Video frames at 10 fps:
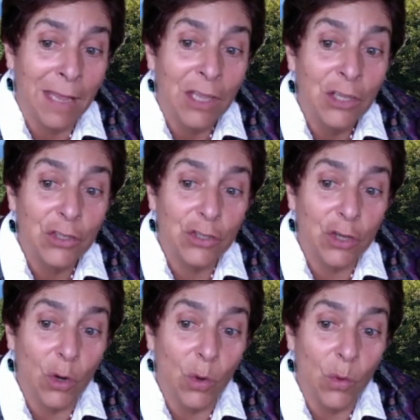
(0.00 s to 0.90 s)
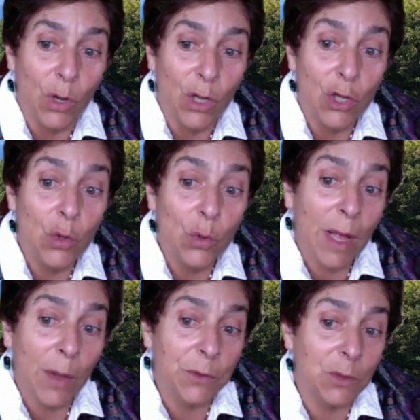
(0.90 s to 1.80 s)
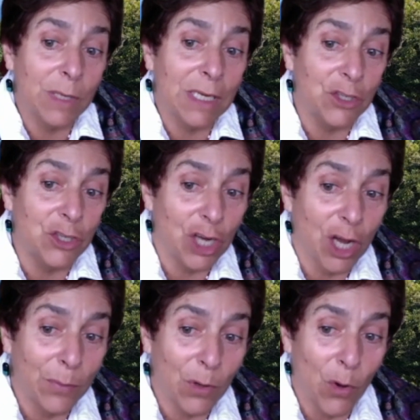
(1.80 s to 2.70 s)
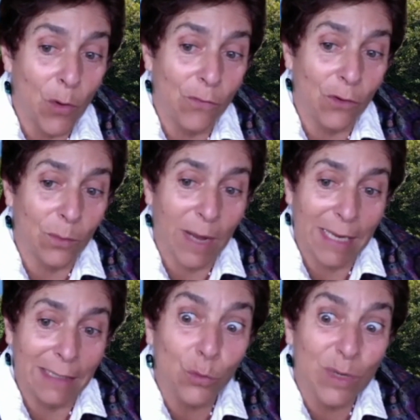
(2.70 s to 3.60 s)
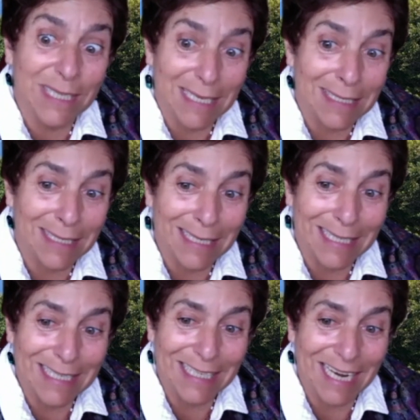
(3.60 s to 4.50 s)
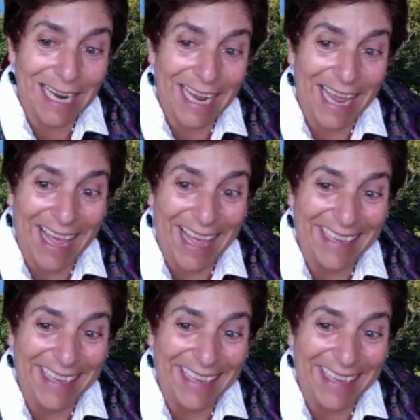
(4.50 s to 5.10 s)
So you helped me jump over my resistance that I had.